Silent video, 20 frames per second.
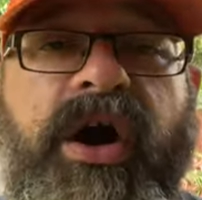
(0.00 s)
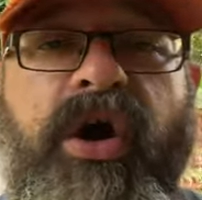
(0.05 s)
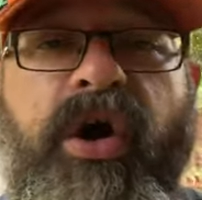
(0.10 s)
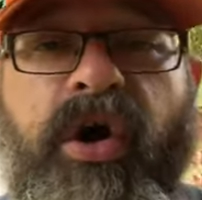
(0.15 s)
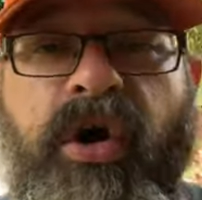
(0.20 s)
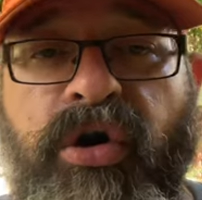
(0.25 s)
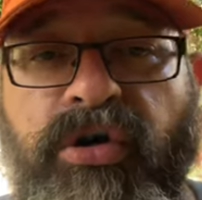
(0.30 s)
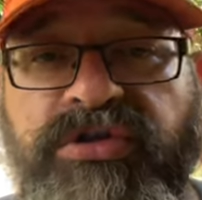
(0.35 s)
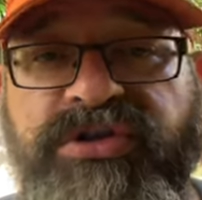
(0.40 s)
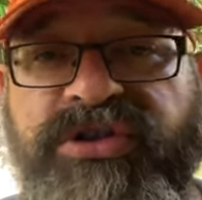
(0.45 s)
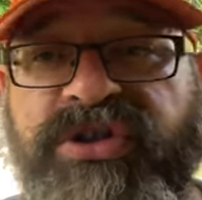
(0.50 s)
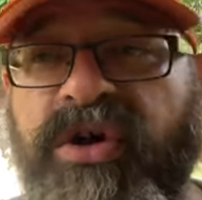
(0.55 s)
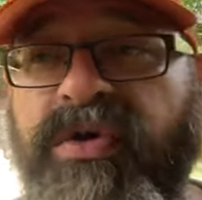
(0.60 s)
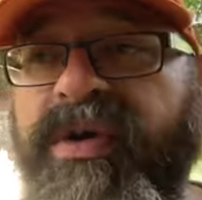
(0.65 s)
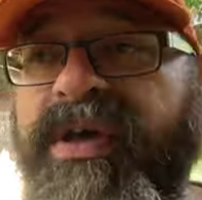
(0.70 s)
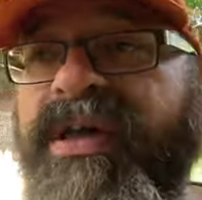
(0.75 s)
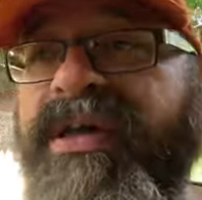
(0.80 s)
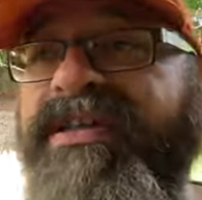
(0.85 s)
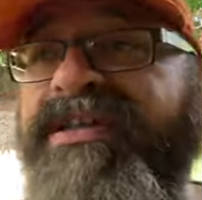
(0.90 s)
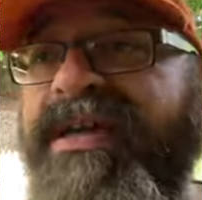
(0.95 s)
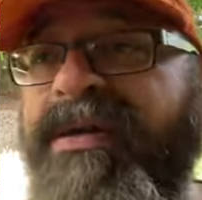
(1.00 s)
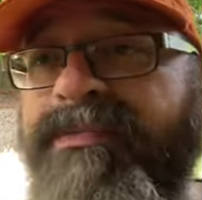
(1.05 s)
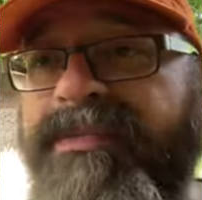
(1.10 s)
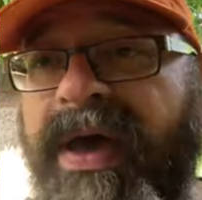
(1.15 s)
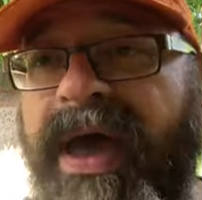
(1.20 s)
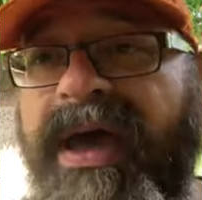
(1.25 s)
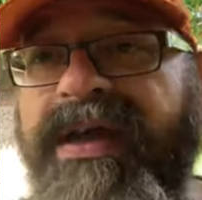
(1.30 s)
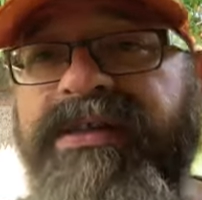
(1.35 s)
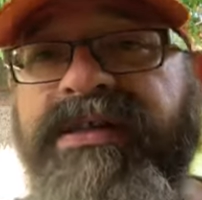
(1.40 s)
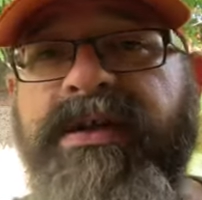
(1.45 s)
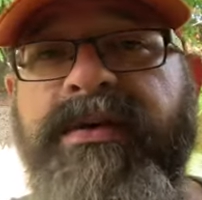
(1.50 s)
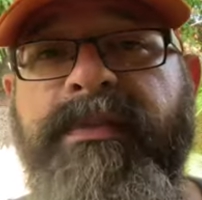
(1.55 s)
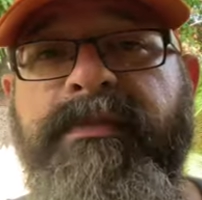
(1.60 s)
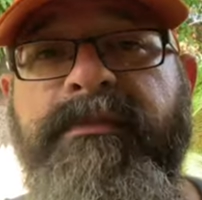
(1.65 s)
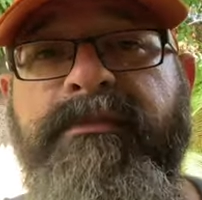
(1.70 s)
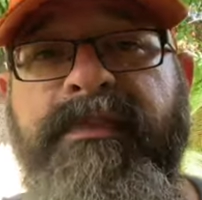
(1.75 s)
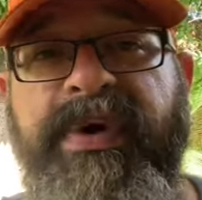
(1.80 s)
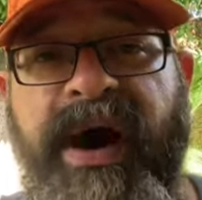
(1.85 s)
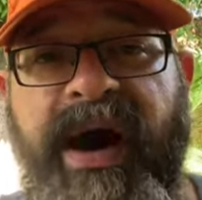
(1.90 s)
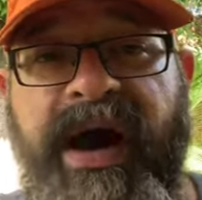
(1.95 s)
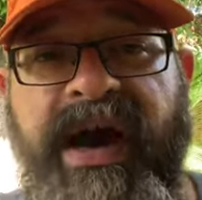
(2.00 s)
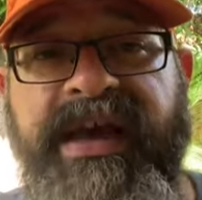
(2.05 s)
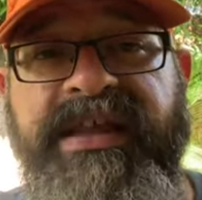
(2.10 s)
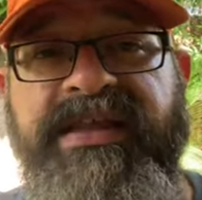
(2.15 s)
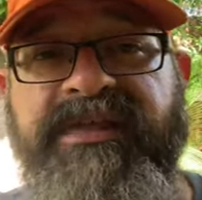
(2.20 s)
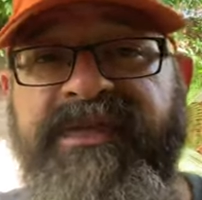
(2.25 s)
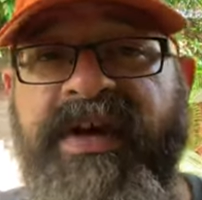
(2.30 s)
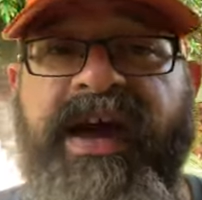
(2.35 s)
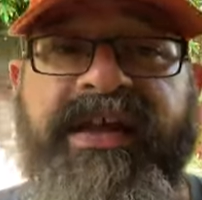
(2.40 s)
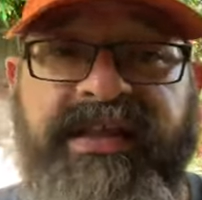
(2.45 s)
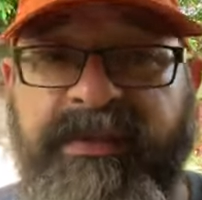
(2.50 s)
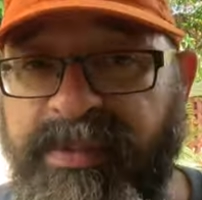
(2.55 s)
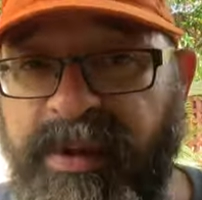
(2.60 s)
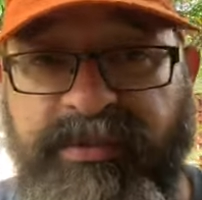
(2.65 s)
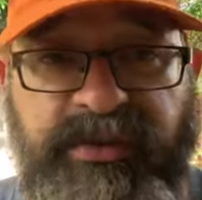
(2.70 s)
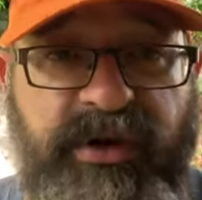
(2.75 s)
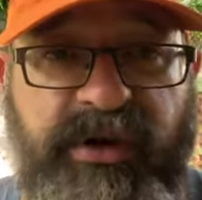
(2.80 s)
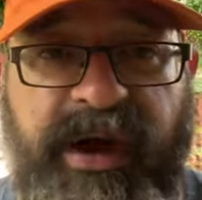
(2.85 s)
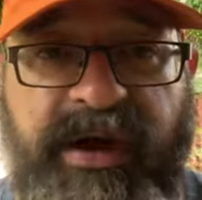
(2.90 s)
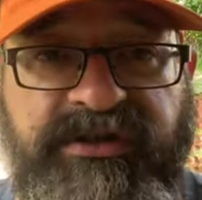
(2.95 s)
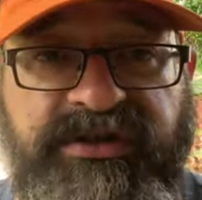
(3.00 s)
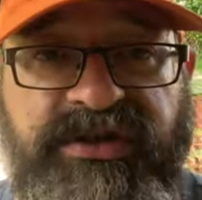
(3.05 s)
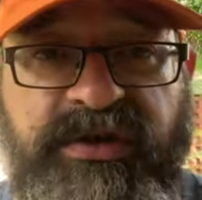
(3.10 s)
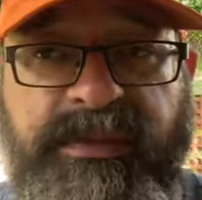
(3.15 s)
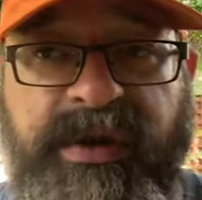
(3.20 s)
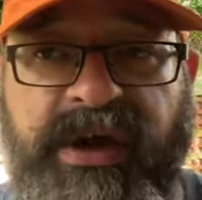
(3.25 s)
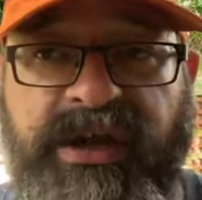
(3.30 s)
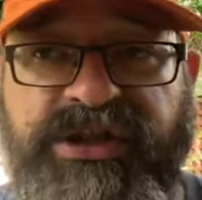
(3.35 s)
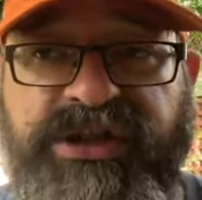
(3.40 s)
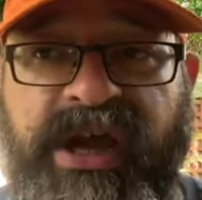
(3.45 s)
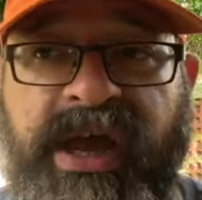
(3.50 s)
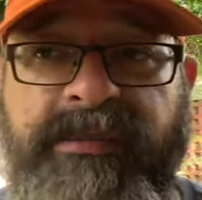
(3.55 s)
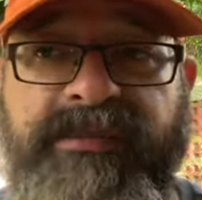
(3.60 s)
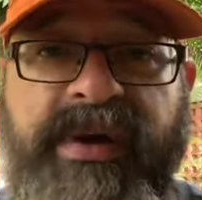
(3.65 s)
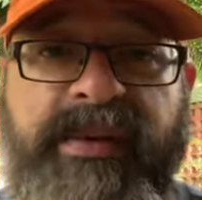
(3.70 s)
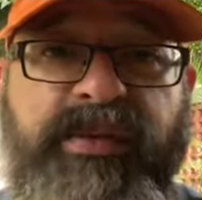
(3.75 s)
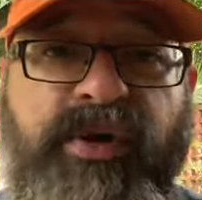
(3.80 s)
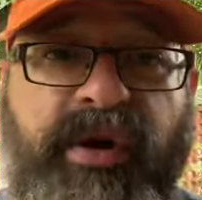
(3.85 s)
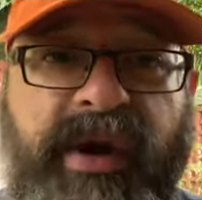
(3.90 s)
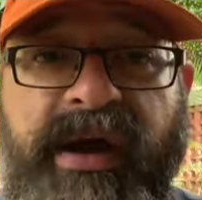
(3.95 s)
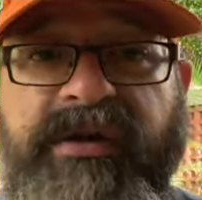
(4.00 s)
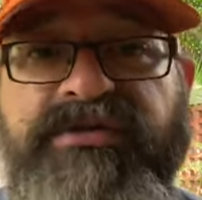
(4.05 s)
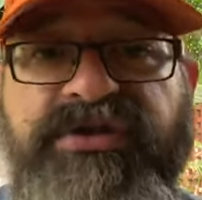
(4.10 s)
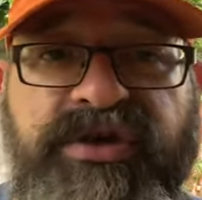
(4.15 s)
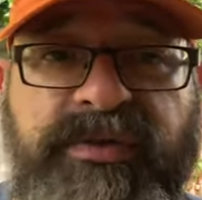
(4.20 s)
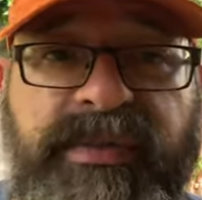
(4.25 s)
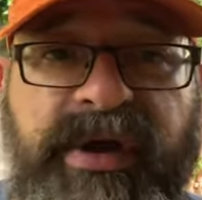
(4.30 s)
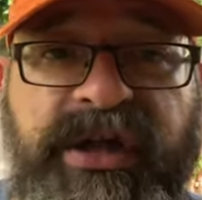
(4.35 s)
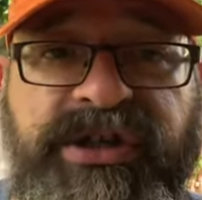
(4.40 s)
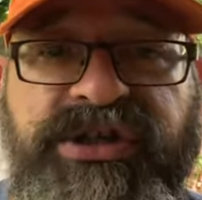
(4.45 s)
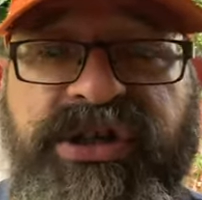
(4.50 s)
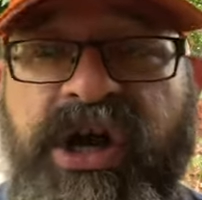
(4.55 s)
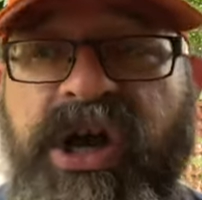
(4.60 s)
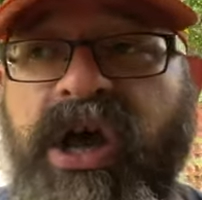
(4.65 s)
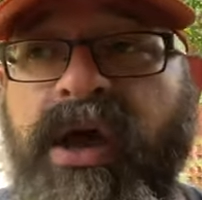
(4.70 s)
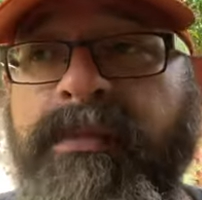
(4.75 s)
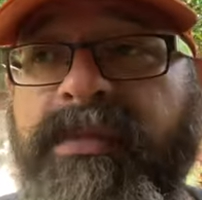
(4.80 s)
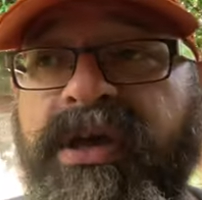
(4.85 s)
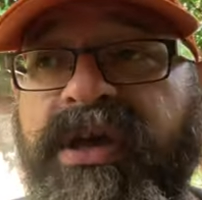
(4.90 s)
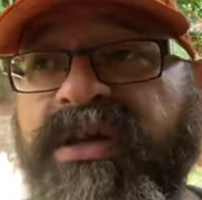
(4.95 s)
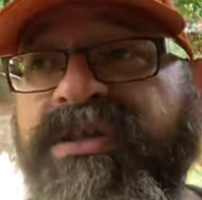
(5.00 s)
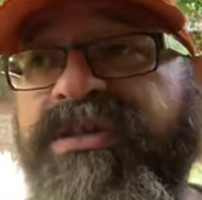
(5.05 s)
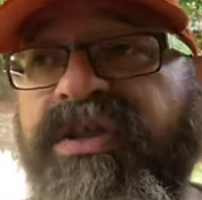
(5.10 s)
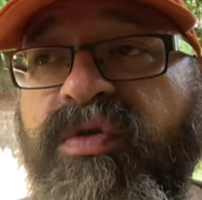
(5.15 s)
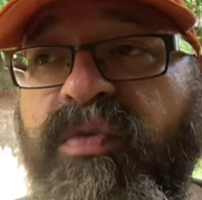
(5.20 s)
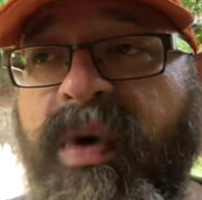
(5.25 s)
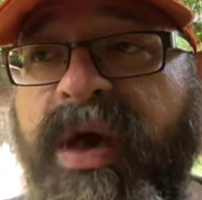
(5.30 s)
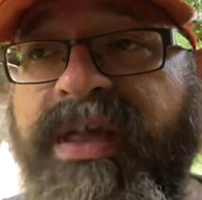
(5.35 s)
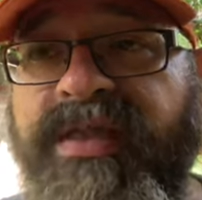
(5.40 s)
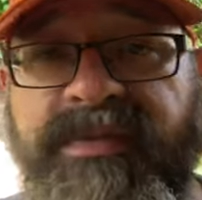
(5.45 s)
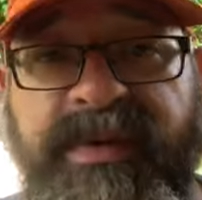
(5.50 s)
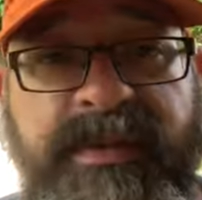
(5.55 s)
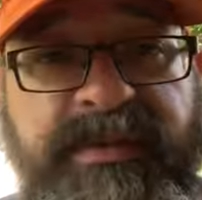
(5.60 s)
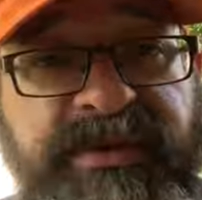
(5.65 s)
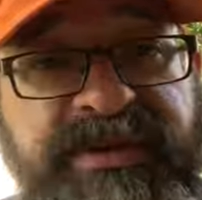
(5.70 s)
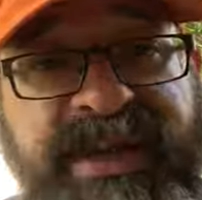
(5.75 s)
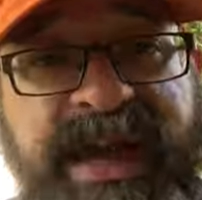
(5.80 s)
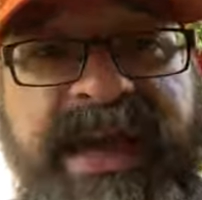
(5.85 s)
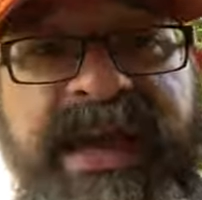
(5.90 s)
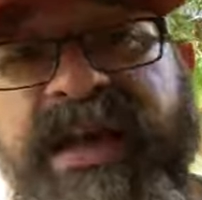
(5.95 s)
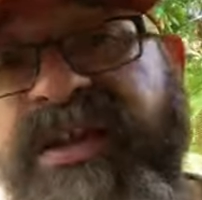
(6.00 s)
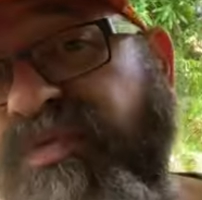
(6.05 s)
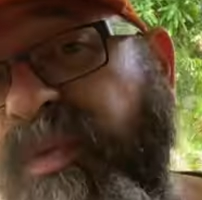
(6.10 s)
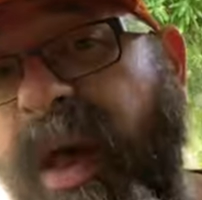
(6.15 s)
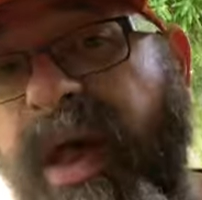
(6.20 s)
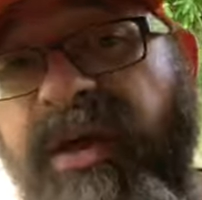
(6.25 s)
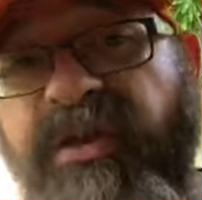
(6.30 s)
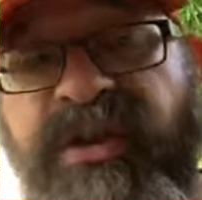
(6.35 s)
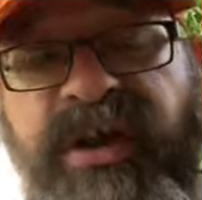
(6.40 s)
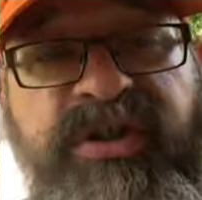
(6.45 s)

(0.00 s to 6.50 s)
also is impacted by the fact that people are out so much, and people are out so much because of the way that people date as well.